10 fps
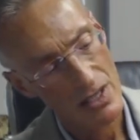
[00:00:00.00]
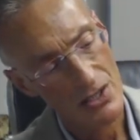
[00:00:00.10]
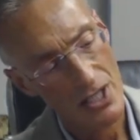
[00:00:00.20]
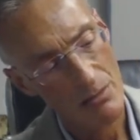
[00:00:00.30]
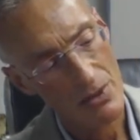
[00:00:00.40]
These
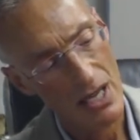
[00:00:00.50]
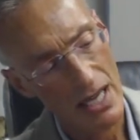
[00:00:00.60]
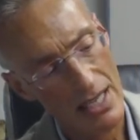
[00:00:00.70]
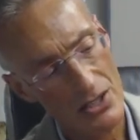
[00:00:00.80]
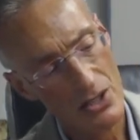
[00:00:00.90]
deep
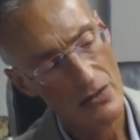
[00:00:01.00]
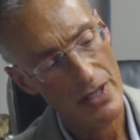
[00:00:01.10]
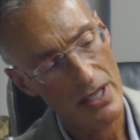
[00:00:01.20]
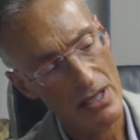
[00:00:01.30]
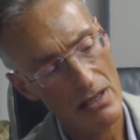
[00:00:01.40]
lines over
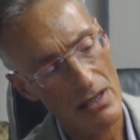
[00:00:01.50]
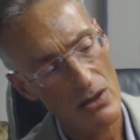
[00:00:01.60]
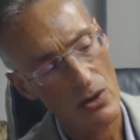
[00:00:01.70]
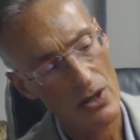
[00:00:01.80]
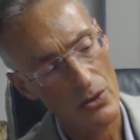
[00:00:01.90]
here,
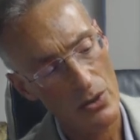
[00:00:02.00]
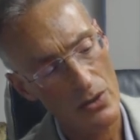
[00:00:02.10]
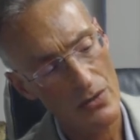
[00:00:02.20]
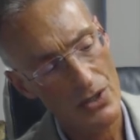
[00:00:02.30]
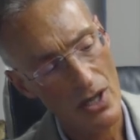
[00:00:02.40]
or
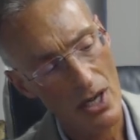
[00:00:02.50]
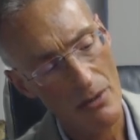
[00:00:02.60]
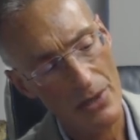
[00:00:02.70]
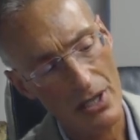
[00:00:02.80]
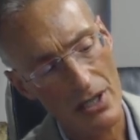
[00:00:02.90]
grooves,
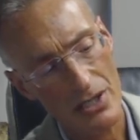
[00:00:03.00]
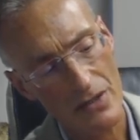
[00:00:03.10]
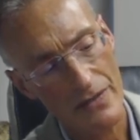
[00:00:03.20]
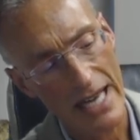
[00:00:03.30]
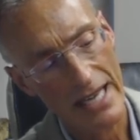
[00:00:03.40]
are because
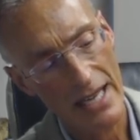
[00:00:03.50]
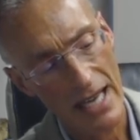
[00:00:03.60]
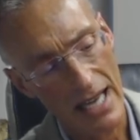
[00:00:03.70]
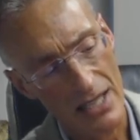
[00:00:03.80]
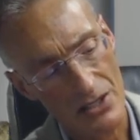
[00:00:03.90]
the fat
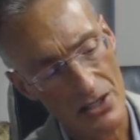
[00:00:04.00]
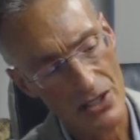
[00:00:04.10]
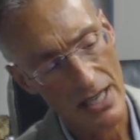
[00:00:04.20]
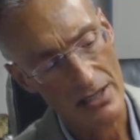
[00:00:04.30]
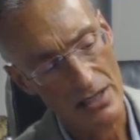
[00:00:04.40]
has
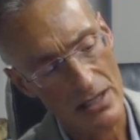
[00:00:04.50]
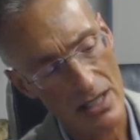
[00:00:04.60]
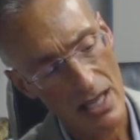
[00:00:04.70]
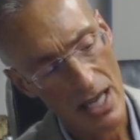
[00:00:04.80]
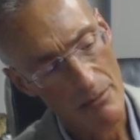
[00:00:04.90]
descended
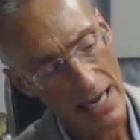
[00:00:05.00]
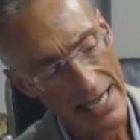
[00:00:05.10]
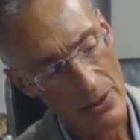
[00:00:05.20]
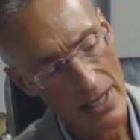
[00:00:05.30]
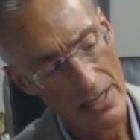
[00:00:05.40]
and
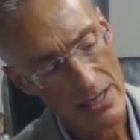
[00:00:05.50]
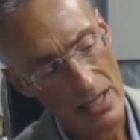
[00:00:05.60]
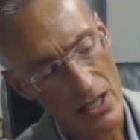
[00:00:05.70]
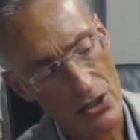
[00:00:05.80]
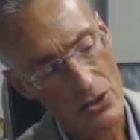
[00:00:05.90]
migrated
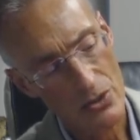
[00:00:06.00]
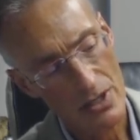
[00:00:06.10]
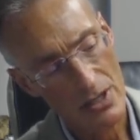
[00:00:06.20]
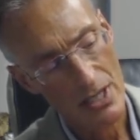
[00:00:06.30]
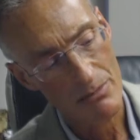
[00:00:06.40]
to
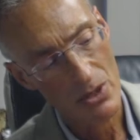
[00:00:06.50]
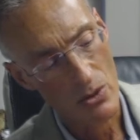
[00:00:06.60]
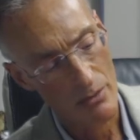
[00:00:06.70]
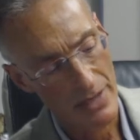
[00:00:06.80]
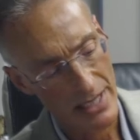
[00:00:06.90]
the lip
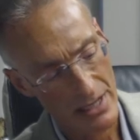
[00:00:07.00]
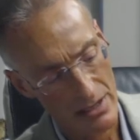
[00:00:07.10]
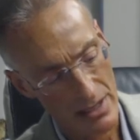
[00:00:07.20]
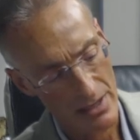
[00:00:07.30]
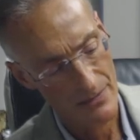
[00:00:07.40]
or
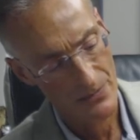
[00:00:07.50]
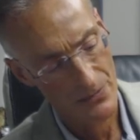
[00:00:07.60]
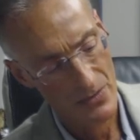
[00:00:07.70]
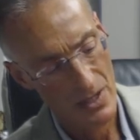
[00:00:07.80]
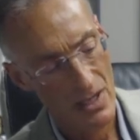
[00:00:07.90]
medially.
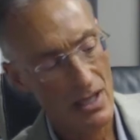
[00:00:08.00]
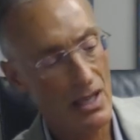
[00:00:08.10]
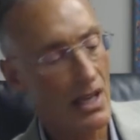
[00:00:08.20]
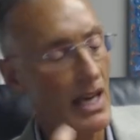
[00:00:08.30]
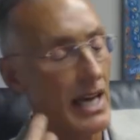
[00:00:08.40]

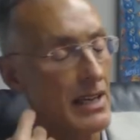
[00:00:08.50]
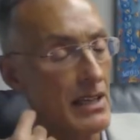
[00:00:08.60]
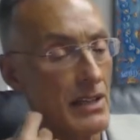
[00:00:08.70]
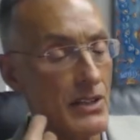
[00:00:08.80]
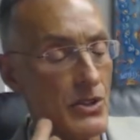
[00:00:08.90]

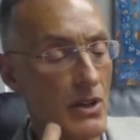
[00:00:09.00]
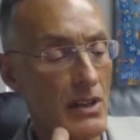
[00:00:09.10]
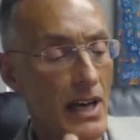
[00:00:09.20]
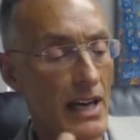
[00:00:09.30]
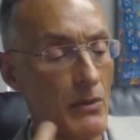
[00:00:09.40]
And the
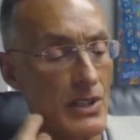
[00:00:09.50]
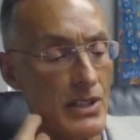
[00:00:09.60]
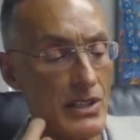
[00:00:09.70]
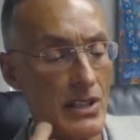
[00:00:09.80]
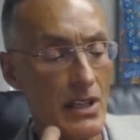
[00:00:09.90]
jawline,
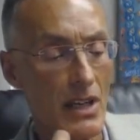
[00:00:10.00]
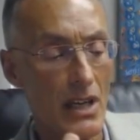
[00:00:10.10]
which is